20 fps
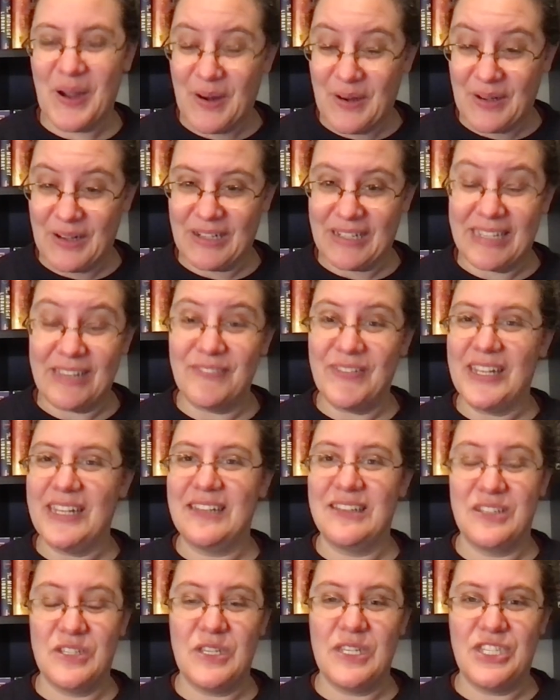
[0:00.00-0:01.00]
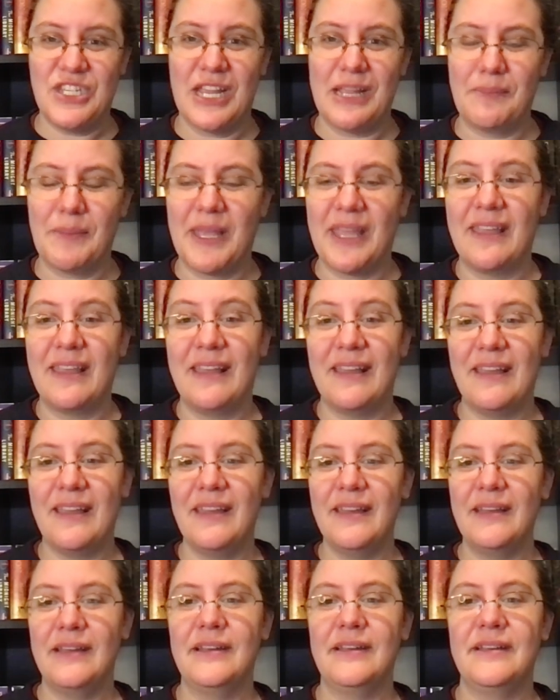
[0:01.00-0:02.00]
are given to Jamie
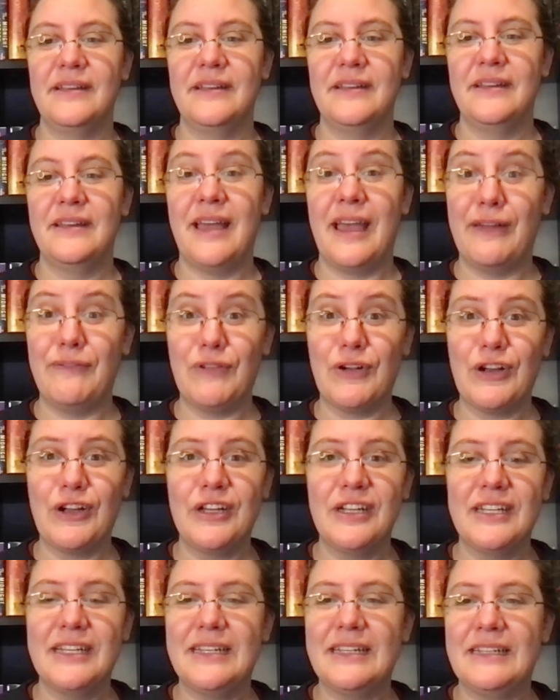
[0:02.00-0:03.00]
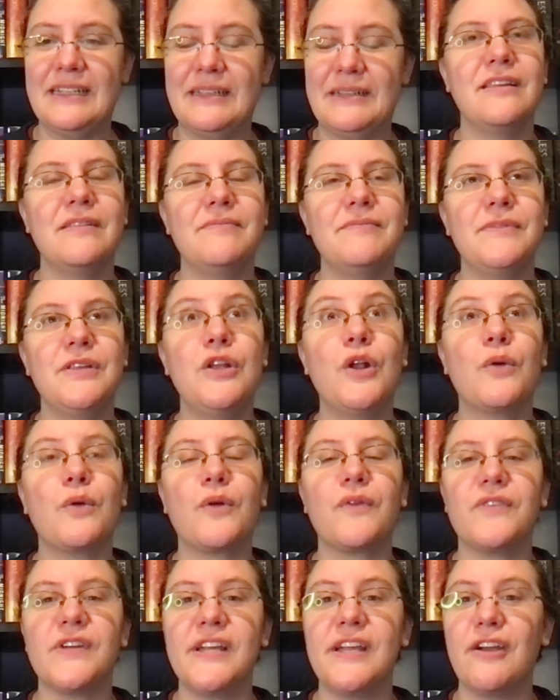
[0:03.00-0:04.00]
ever. You don't
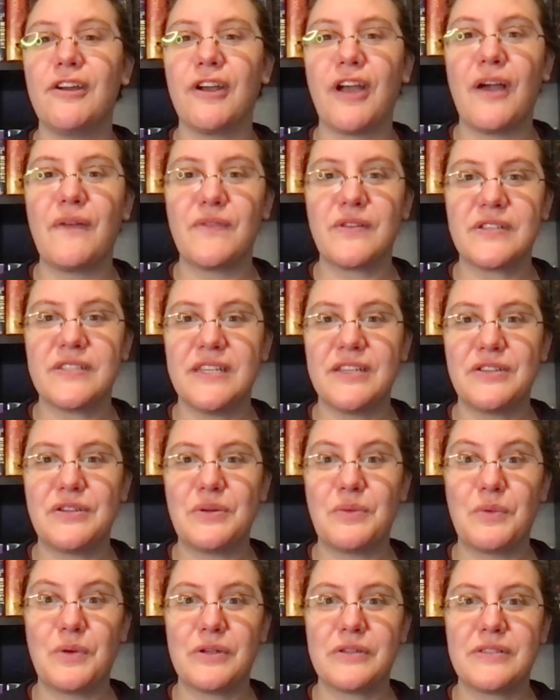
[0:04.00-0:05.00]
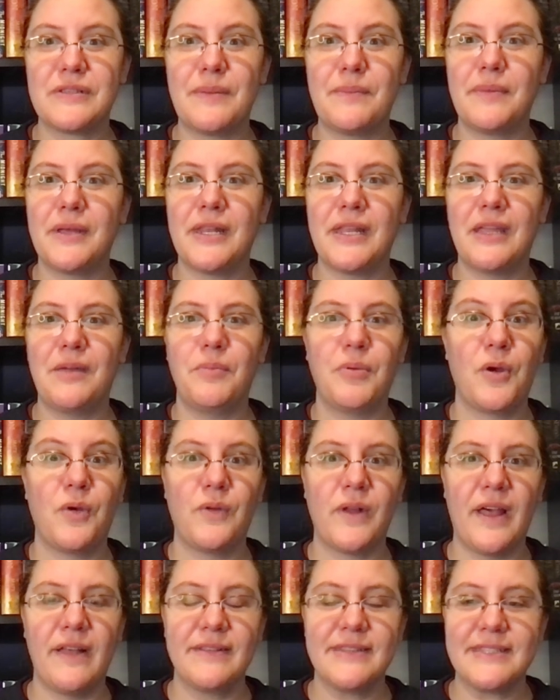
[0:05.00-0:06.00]
overhear a conversation where somebody
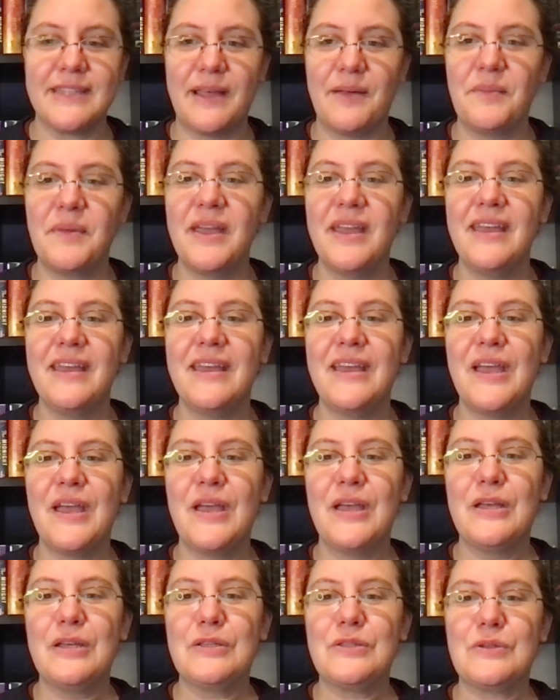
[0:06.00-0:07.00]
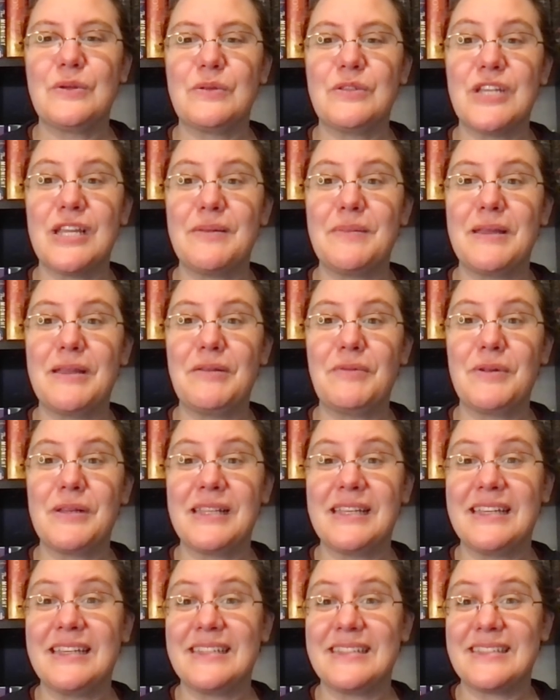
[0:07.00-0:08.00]
pronouns them. So, Jamie
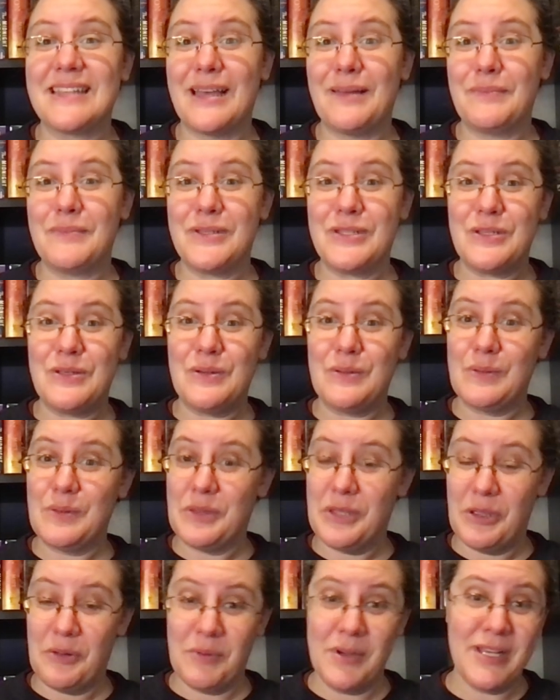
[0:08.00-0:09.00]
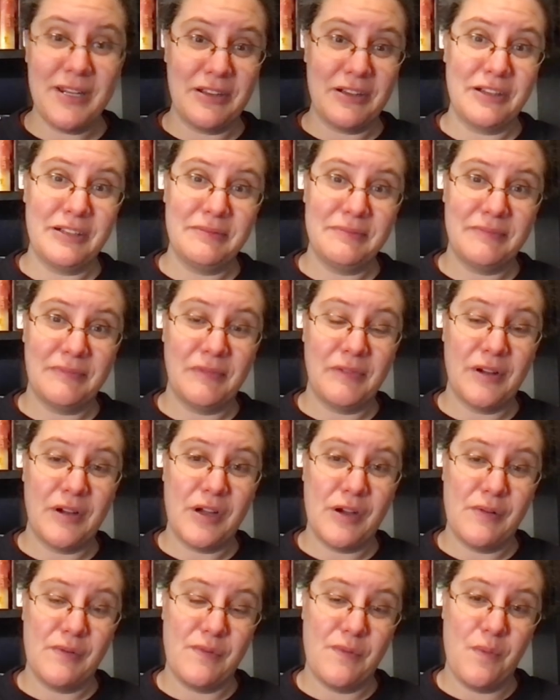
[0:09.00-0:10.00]
really is up to the reader
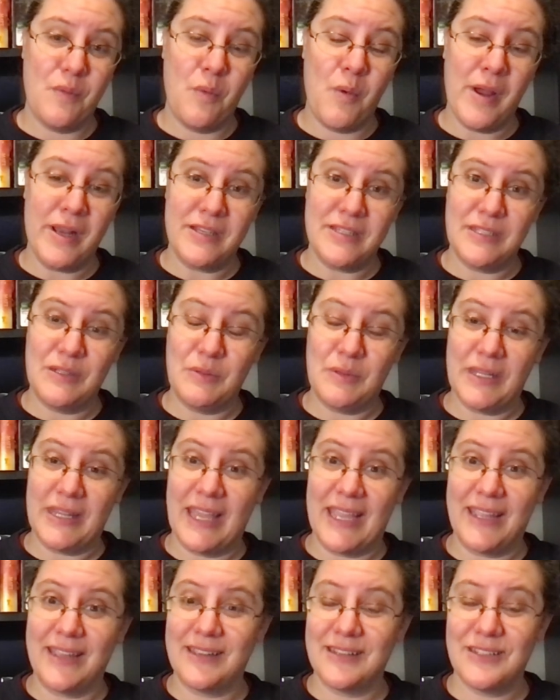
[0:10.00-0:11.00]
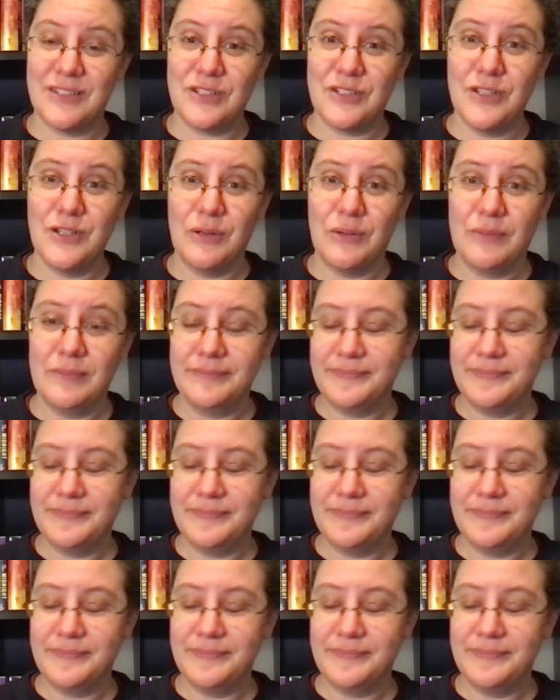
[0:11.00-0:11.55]
of what you would like to do.